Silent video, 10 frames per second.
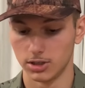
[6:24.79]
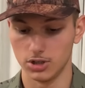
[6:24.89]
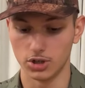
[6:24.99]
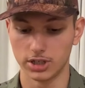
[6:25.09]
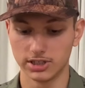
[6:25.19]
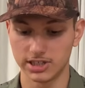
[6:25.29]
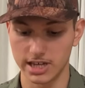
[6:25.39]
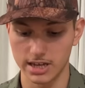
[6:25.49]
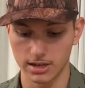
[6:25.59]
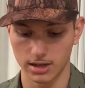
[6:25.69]
You can
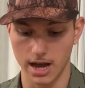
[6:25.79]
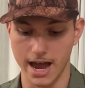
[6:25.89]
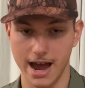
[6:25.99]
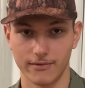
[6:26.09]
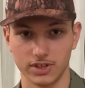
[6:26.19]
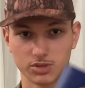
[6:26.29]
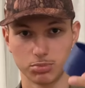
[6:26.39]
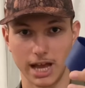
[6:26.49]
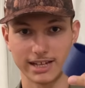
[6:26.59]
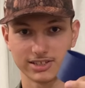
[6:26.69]
see I have this
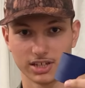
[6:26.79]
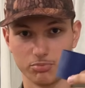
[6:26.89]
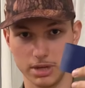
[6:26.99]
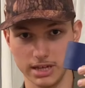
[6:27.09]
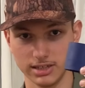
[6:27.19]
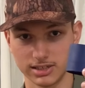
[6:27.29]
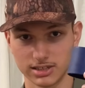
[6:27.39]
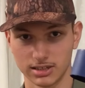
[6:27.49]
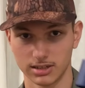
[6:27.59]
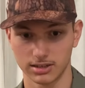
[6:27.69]
plastic
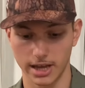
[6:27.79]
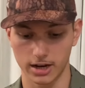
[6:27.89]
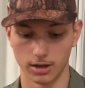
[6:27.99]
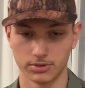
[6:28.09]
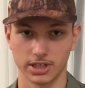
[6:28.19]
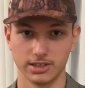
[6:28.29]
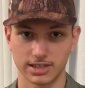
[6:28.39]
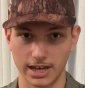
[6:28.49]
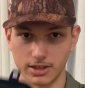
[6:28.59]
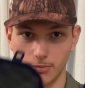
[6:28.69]
piece that comes inside the